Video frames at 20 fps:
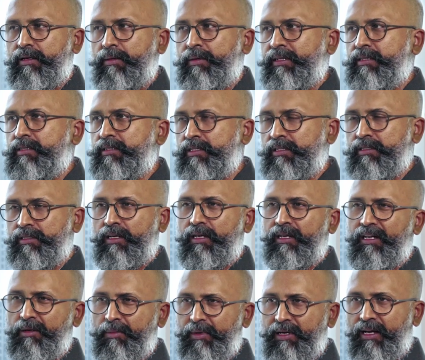I mean, this is a
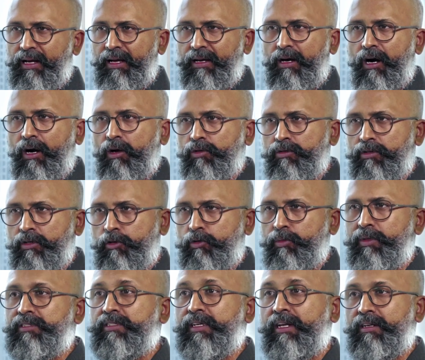little bit like how the
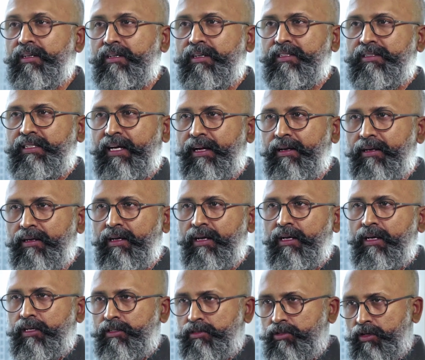human-centered design
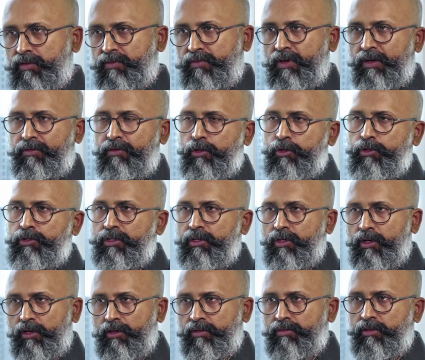sort of revolution,
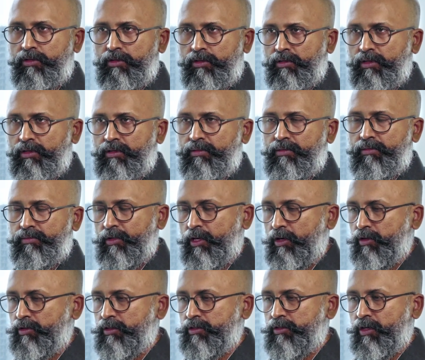or
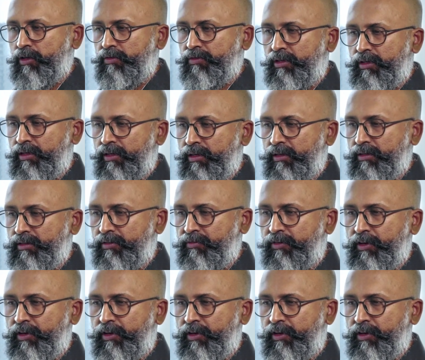the